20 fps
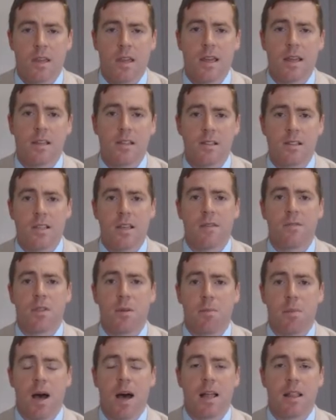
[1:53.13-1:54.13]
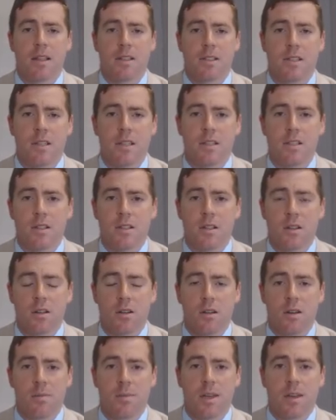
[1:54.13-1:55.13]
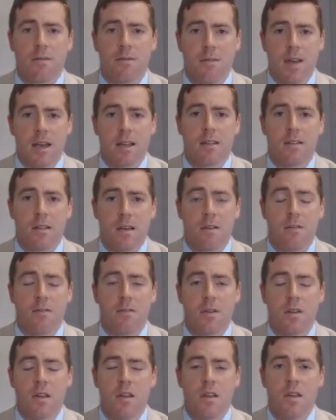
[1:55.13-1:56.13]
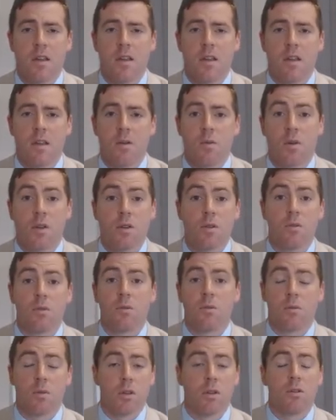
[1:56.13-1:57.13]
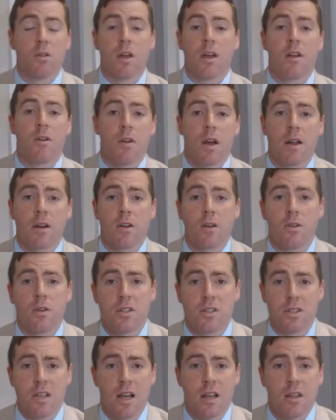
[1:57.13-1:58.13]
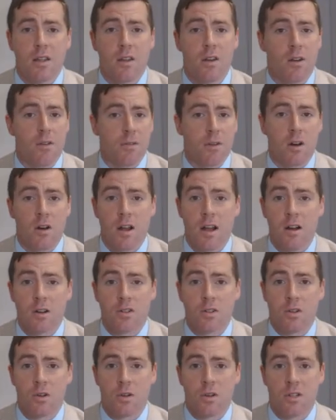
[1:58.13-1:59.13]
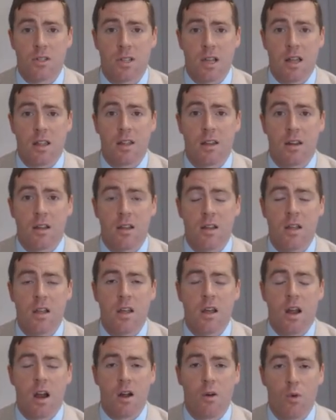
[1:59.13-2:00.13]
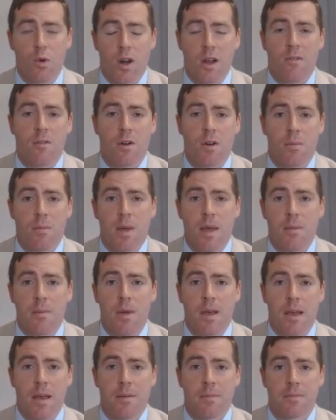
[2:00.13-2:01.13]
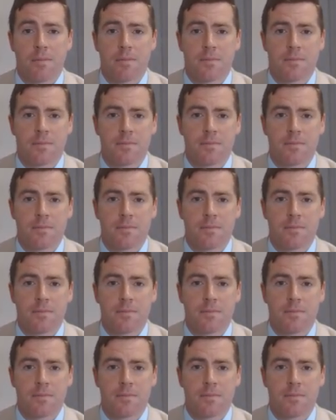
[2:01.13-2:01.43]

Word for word: and see if the policy is still going to be effective when you when you later on go to sell it or if your heirs go to sell it or whatever it may be.